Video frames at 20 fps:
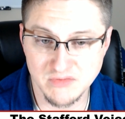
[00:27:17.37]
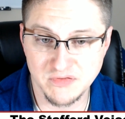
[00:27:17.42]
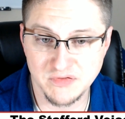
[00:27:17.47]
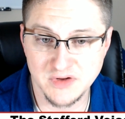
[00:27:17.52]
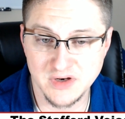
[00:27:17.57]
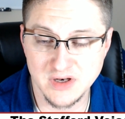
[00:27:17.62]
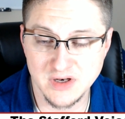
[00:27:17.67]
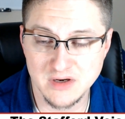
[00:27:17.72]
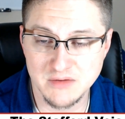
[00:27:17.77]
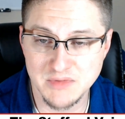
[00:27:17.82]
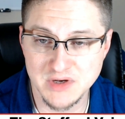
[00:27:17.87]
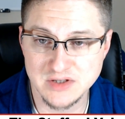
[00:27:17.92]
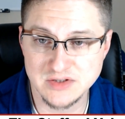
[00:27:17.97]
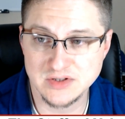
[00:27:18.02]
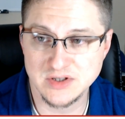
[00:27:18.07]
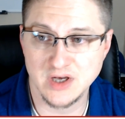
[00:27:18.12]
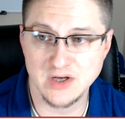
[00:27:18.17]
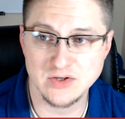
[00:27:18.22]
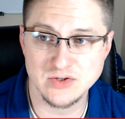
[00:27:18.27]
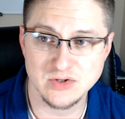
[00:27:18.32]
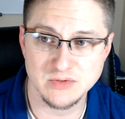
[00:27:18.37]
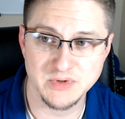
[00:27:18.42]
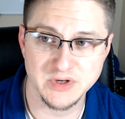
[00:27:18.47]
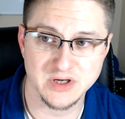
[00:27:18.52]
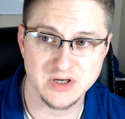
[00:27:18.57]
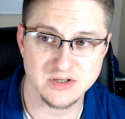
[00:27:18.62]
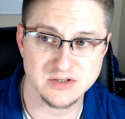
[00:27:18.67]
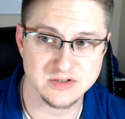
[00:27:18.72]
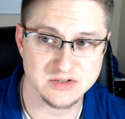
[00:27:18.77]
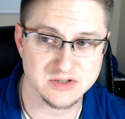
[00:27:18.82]
fit into my schedule
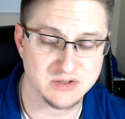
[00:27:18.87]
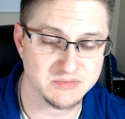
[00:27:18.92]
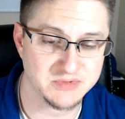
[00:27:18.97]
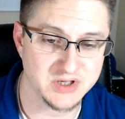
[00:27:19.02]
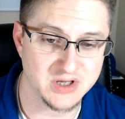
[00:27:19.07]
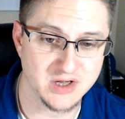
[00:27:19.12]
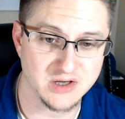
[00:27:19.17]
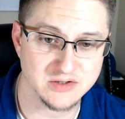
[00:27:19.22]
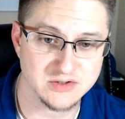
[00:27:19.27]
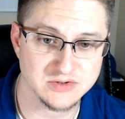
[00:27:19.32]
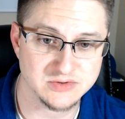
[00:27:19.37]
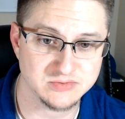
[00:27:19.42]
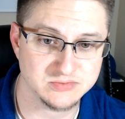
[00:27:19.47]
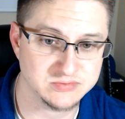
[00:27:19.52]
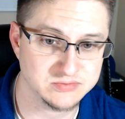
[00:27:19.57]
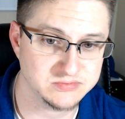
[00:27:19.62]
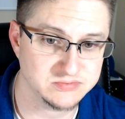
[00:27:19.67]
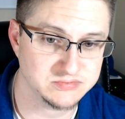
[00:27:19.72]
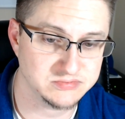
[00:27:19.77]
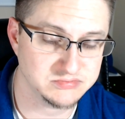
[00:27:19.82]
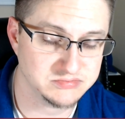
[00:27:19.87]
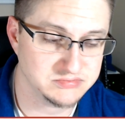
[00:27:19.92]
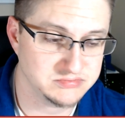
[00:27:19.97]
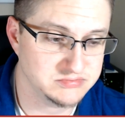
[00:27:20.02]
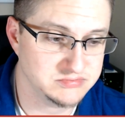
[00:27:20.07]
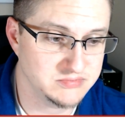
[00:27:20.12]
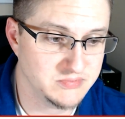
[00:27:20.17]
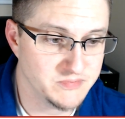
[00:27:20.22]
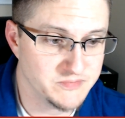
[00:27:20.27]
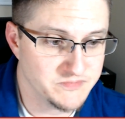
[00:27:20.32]
because something else
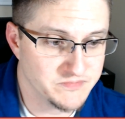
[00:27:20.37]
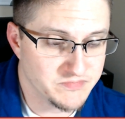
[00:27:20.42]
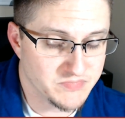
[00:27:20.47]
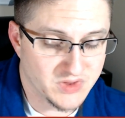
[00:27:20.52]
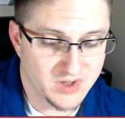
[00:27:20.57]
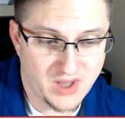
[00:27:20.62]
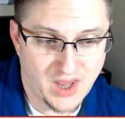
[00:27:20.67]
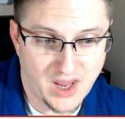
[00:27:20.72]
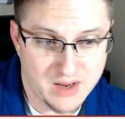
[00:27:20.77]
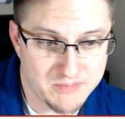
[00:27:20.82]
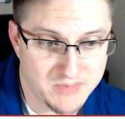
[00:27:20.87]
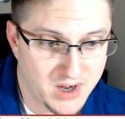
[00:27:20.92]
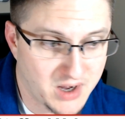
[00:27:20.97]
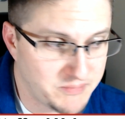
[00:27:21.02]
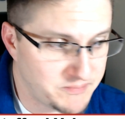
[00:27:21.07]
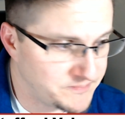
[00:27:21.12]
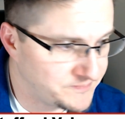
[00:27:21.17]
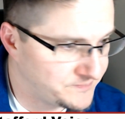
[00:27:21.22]
came up.